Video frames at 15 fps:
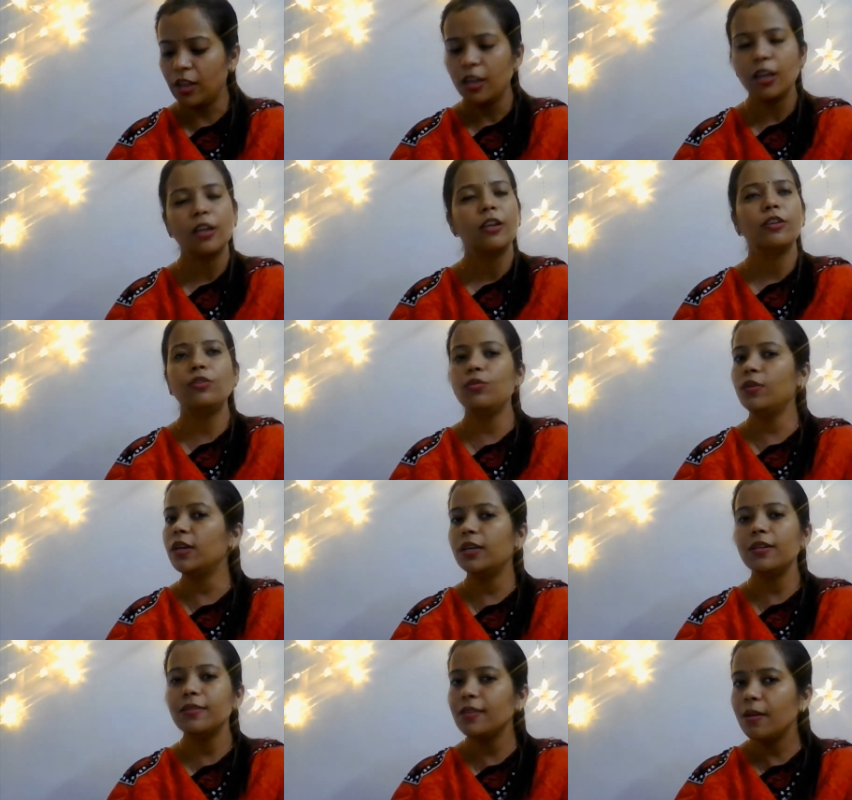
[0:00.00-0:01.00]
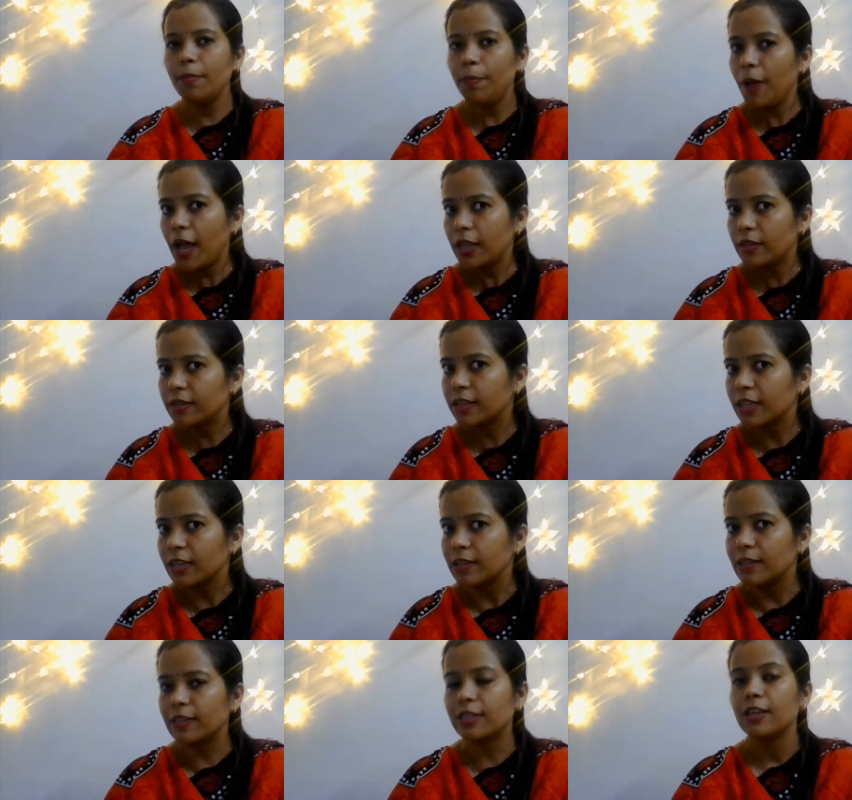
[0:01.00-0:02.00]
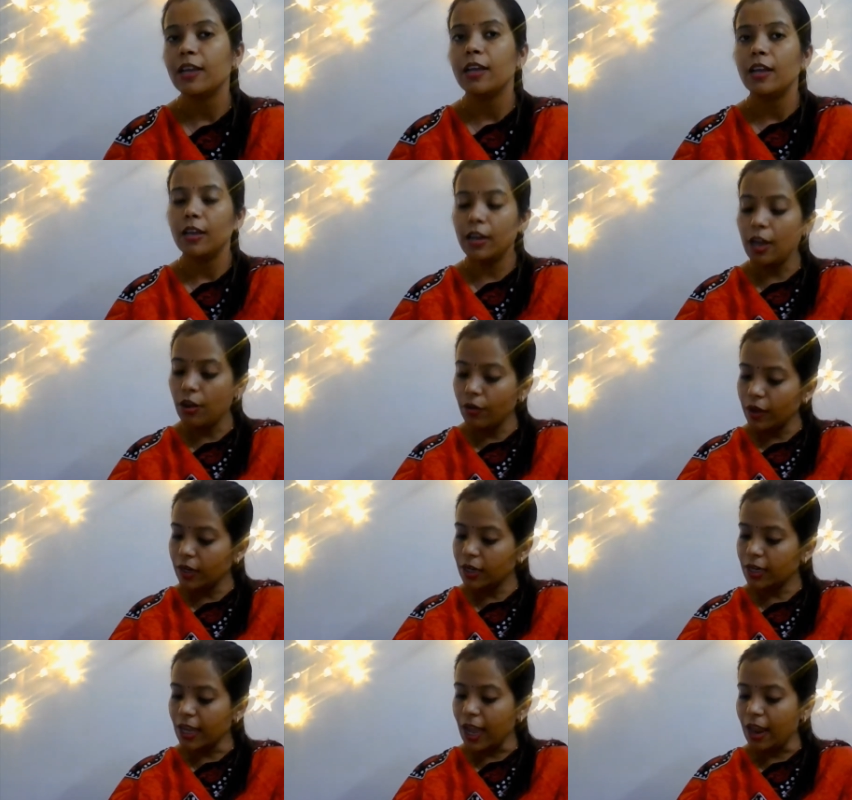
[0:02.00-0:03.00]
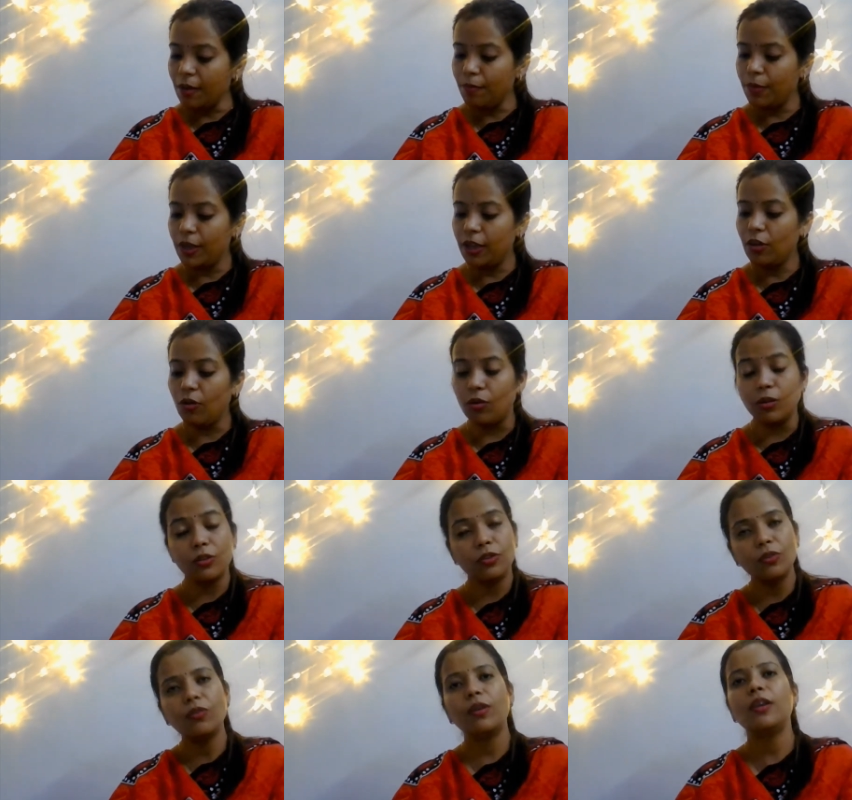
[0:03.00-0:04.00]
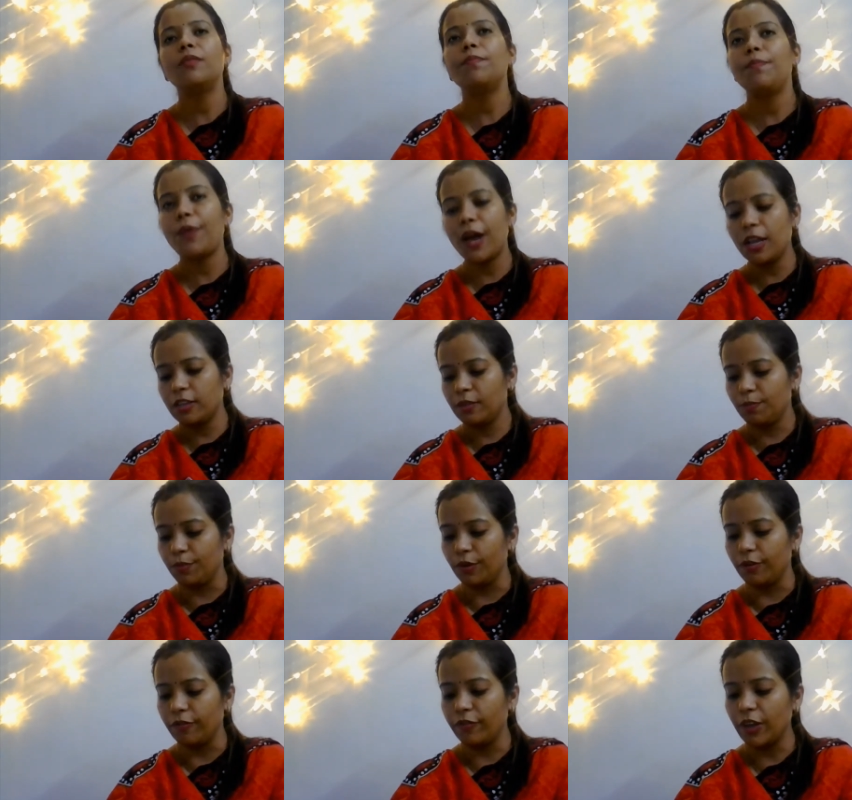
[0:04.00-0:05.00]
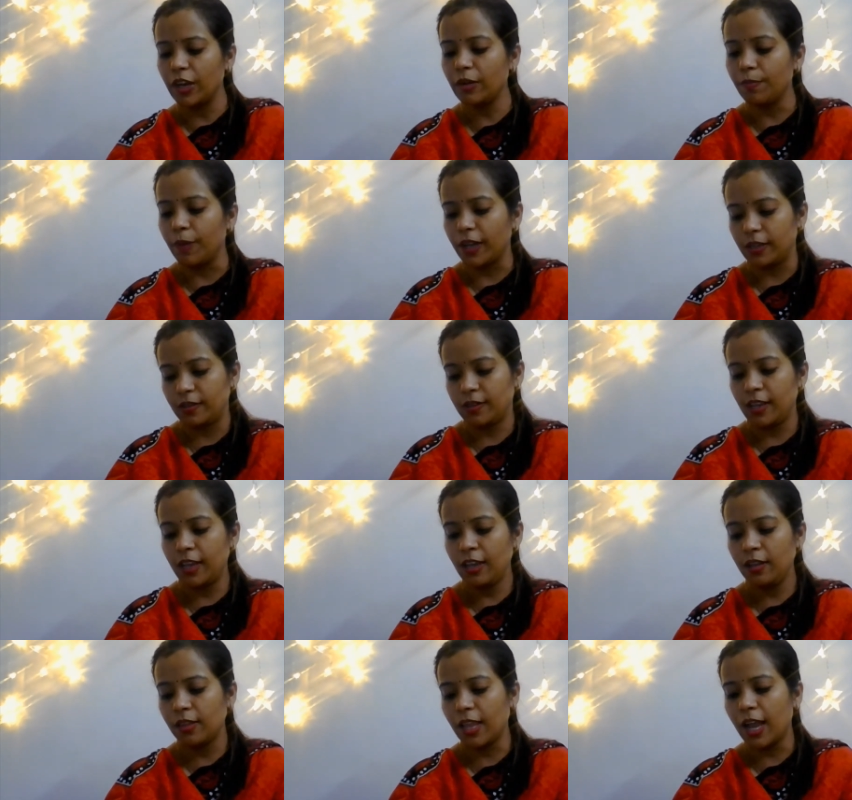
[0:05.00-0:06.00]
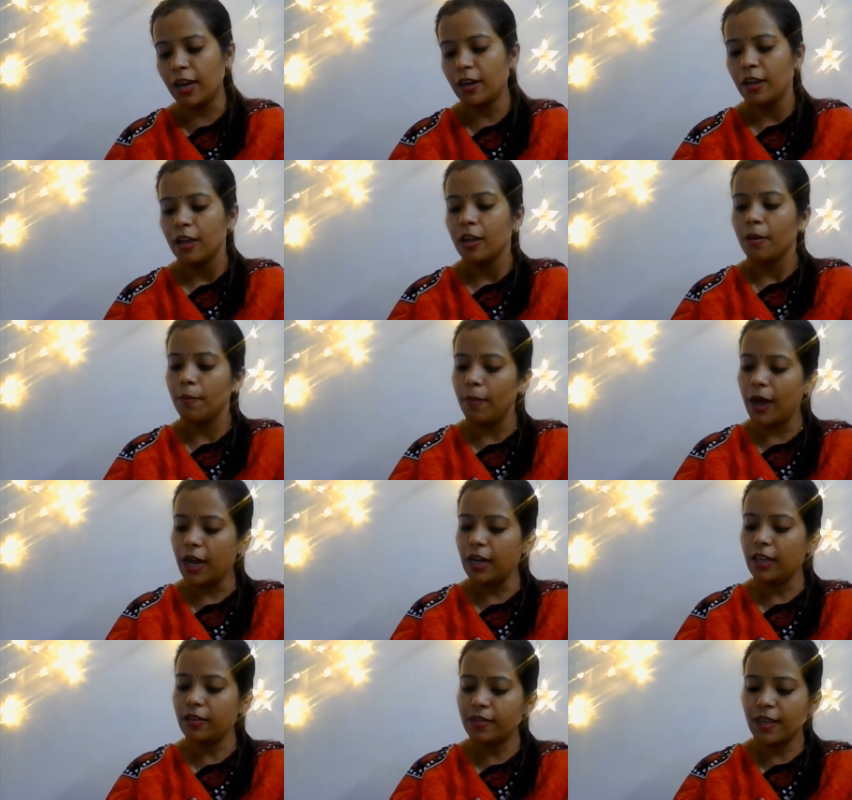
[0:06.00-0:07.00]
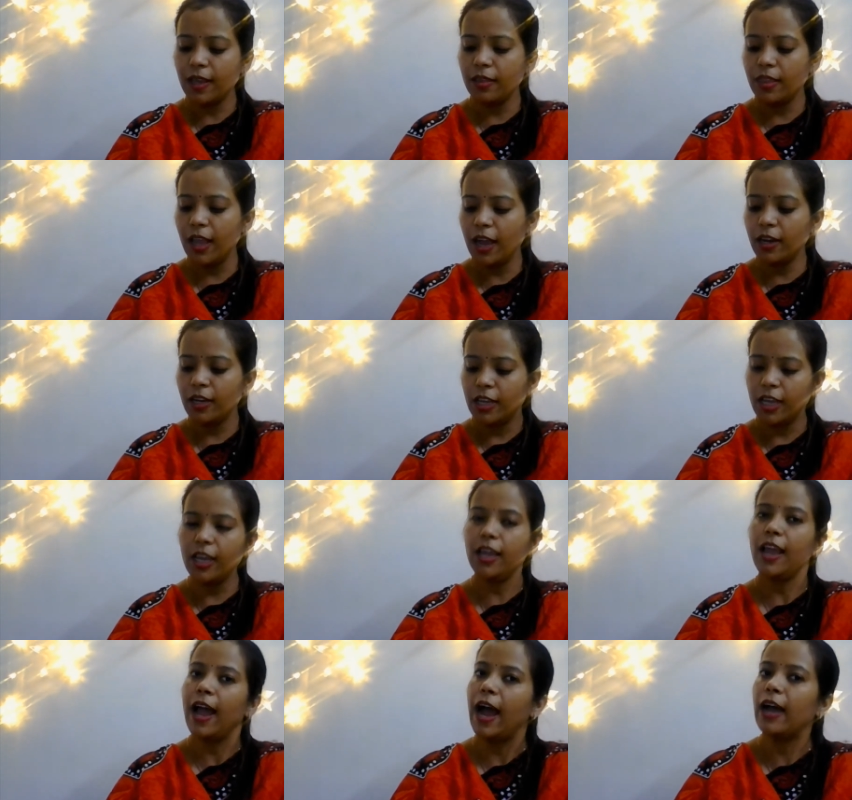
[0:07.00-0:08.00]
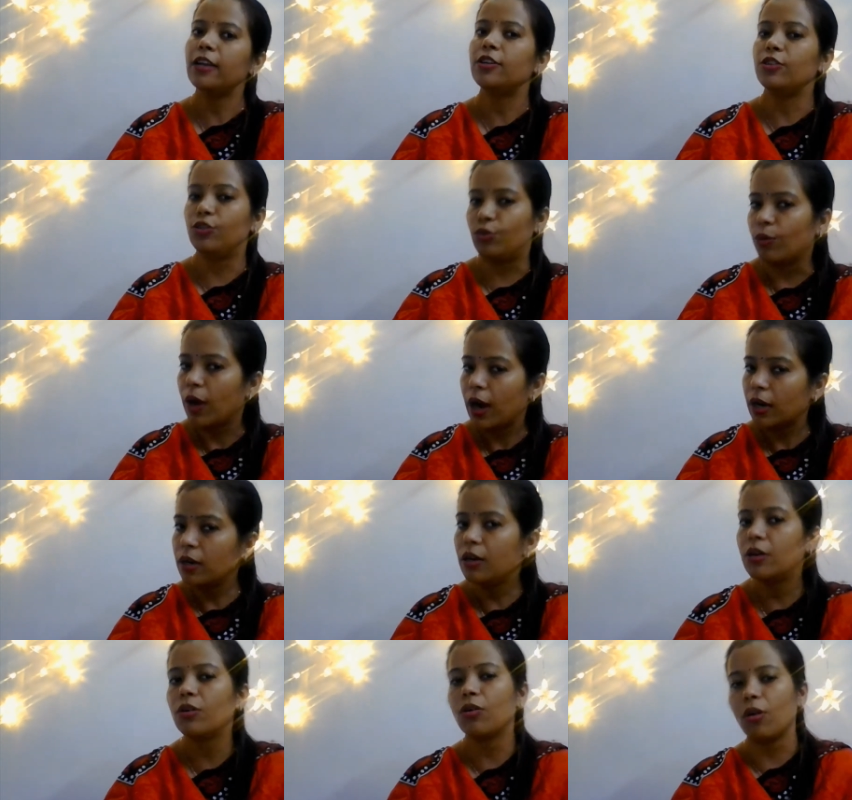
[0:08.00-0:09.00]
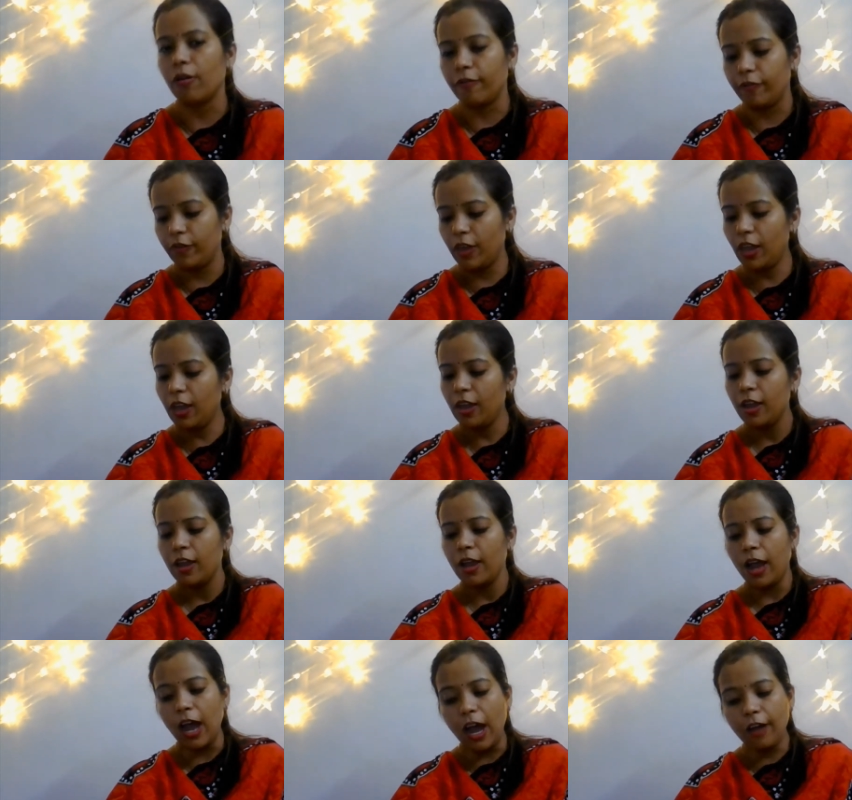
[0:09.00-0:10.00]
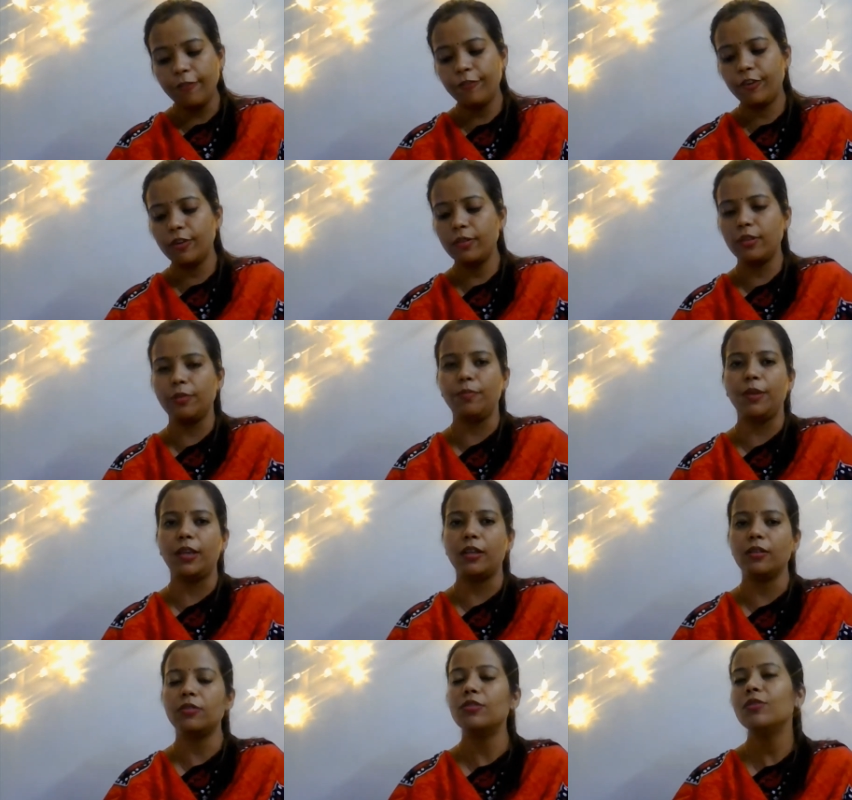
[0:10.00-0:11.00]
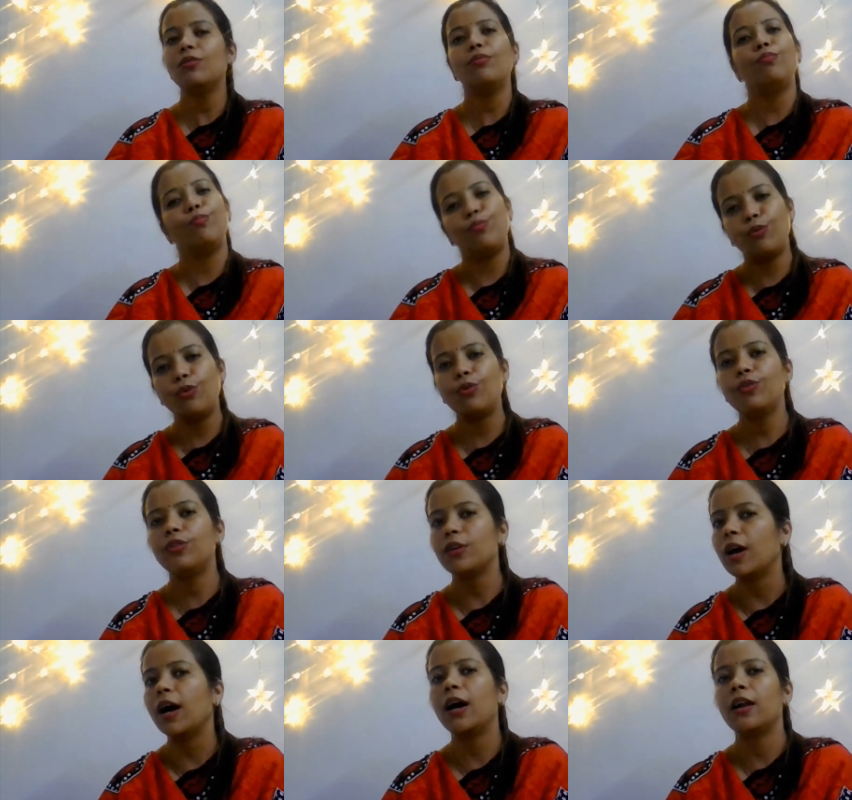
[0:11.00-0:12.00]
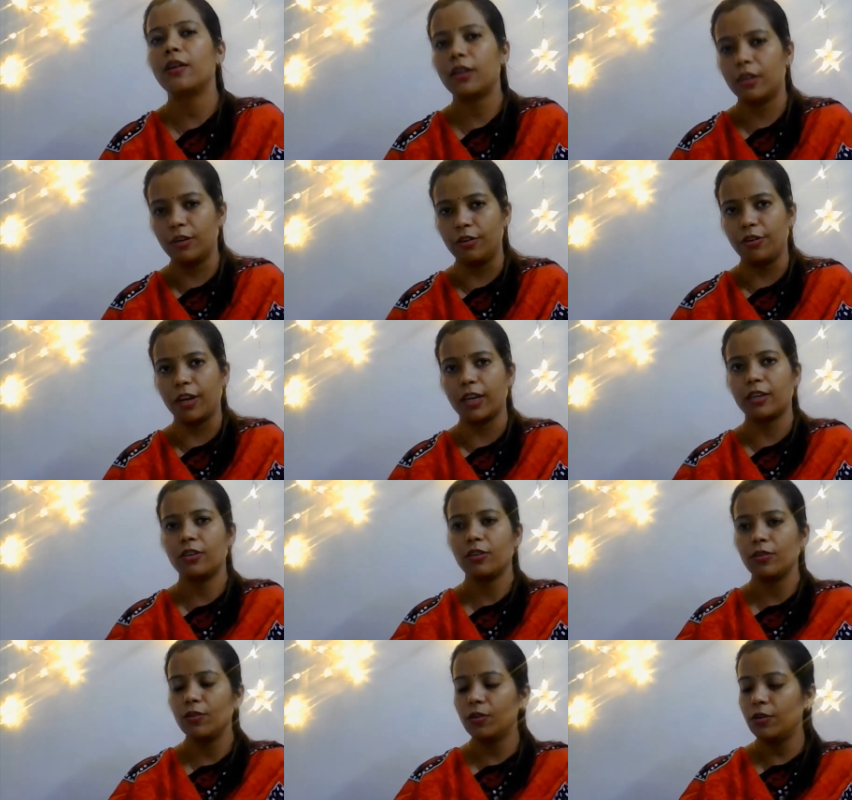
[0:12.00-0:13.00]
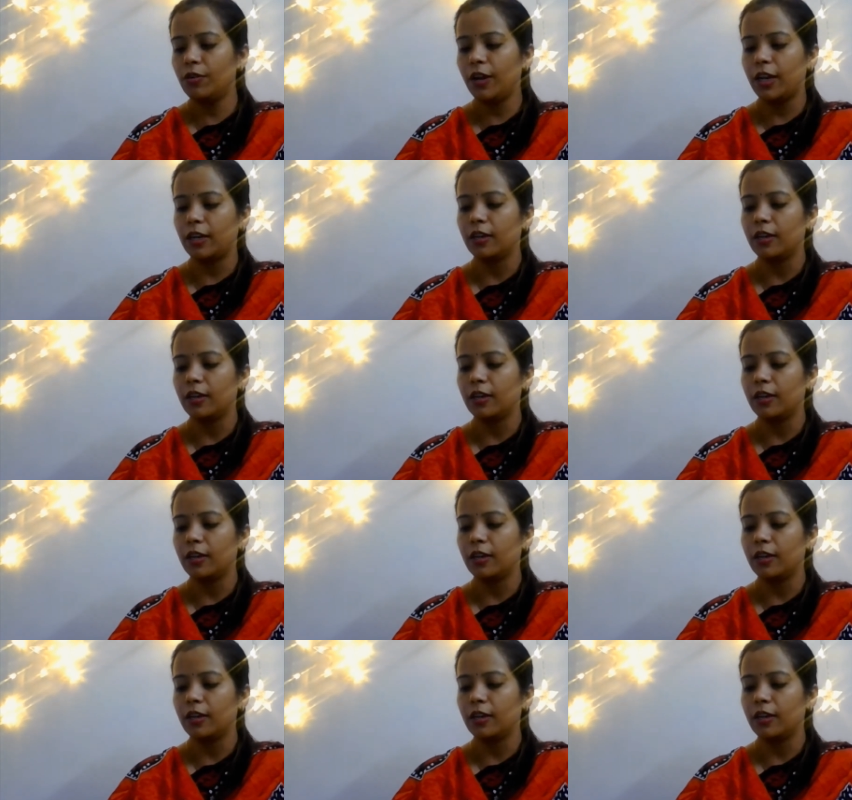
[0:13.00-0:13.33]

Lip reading: so it is in past tense. Now it can be also in past perfect by saying that Bali said that he had drunk coffee after the meal. So both are correct. All right.